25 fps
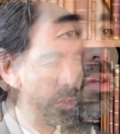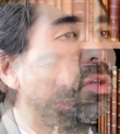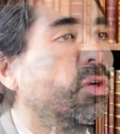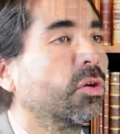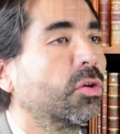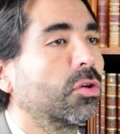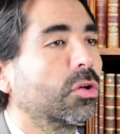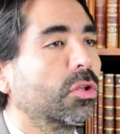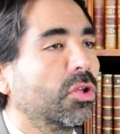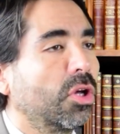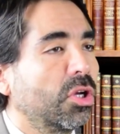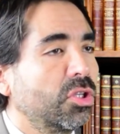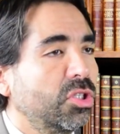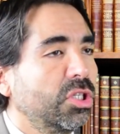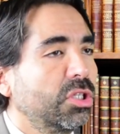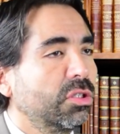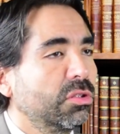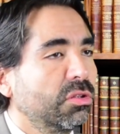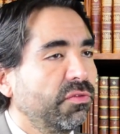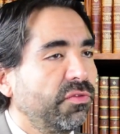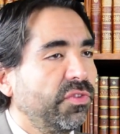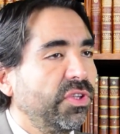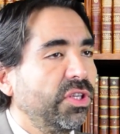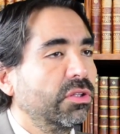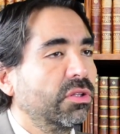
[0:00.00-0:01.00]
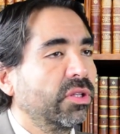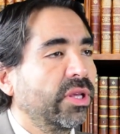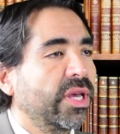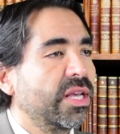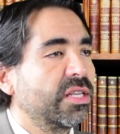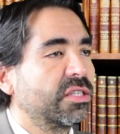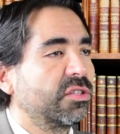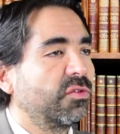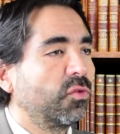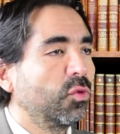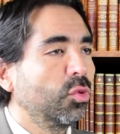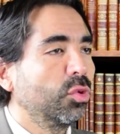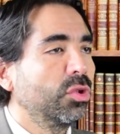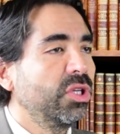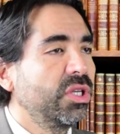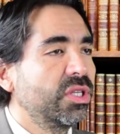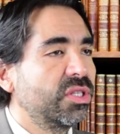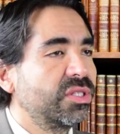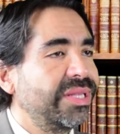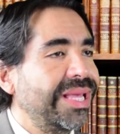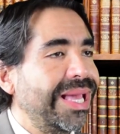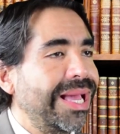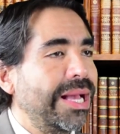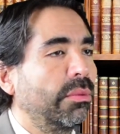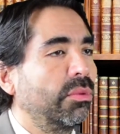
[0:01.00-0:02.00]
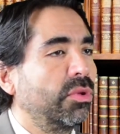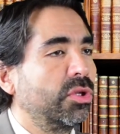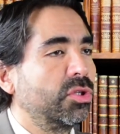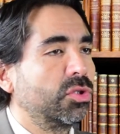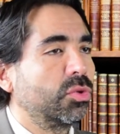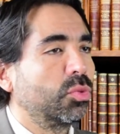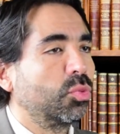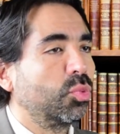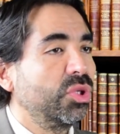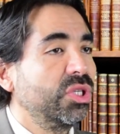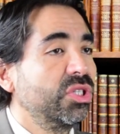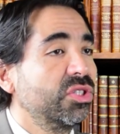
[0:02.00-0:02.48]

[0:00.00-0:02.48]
The oncological field has fully established